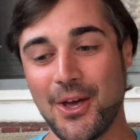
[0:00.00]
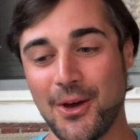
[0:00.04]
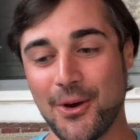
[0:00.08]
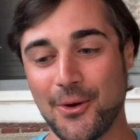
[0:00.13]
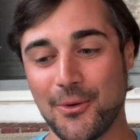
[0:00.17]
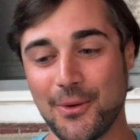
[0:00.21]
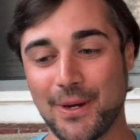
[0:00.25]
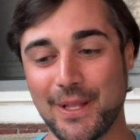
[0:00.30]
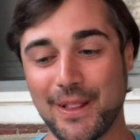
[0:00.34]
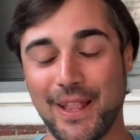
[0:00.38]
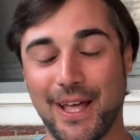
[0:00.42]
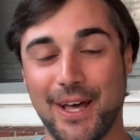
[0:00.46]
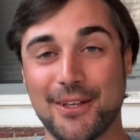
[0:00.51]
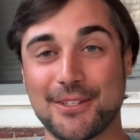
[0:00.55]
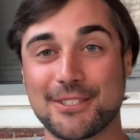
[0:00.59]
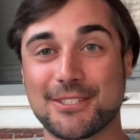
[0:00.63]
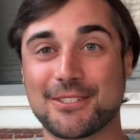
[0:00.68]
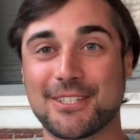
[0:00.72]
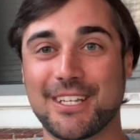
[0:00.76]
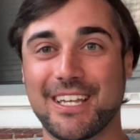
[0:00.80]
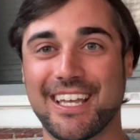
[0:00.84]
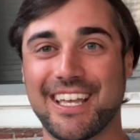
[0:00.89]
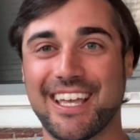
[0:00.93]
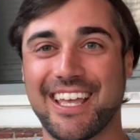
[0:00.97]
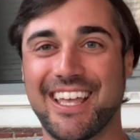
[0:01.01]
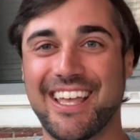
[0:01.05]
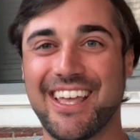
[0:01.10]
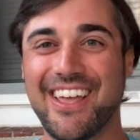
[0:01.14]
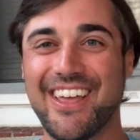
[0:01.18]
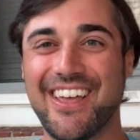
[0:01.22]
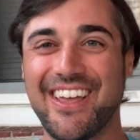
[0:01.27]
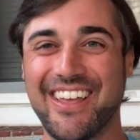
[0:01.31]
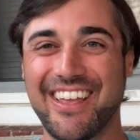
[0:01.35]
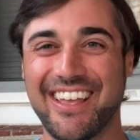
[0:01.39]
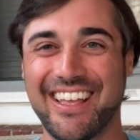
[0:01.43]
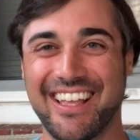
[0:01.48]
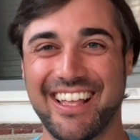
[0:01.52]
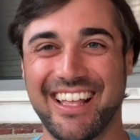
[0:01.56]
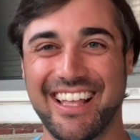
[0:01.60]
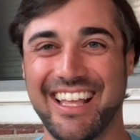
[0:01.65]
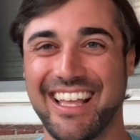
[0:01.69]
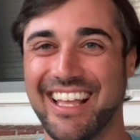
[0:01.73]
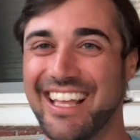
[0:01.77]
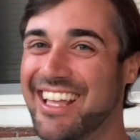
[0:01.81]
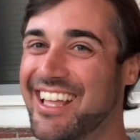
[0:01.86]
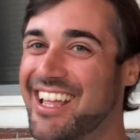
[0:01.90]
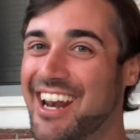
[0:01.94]
we lost an
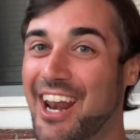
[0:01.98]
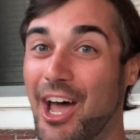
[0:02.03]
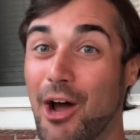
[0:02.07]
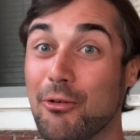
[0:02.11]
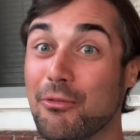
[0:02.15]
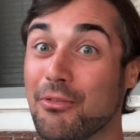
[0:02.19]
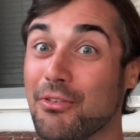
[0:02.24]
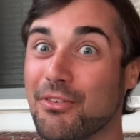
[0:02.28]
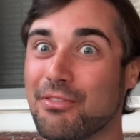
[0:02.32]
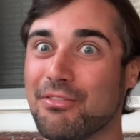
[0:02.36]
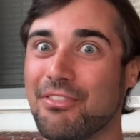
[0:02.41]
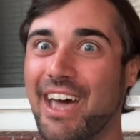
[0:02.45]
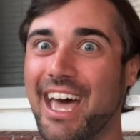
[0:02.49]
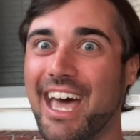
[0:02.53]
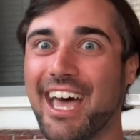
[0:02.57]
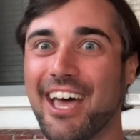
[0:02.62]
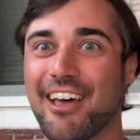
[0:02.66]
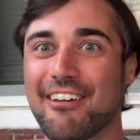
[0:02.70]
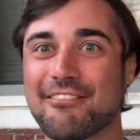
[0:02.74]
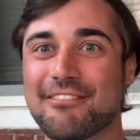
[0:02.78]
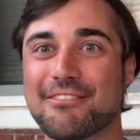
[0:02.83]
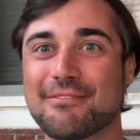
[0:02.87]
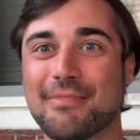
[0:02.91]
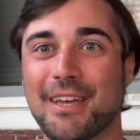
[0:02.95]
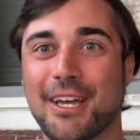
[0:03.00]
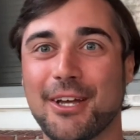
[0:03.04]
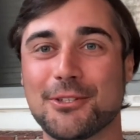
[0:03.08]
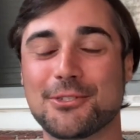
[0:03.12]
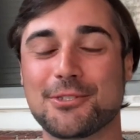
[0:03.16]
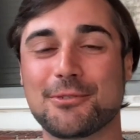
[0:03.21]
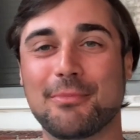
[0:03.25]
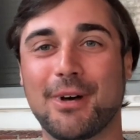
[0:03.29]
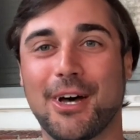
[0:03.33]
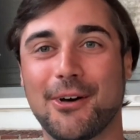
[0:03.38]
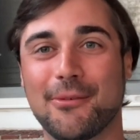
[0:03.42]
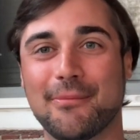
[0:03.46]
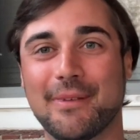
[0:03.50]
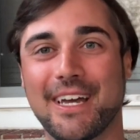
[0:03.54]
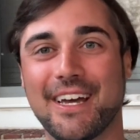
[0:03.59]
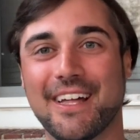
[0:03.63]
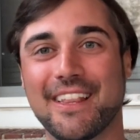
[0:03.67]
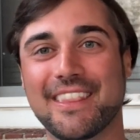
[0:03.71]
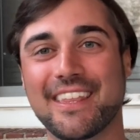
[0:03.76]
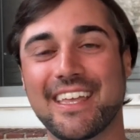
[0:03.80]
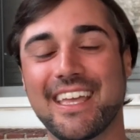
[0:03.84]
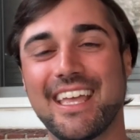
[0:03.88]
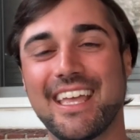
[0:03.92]
over 5-pound smallmouth.